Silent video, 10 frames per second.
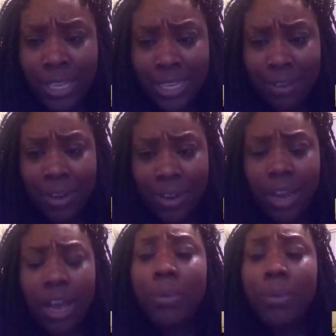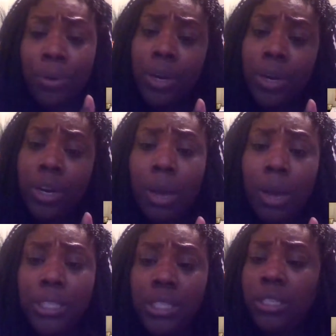an upload
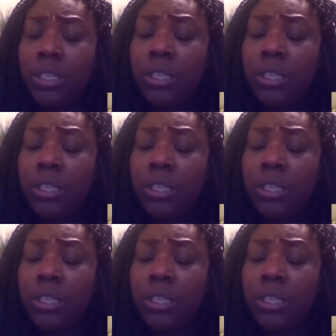option.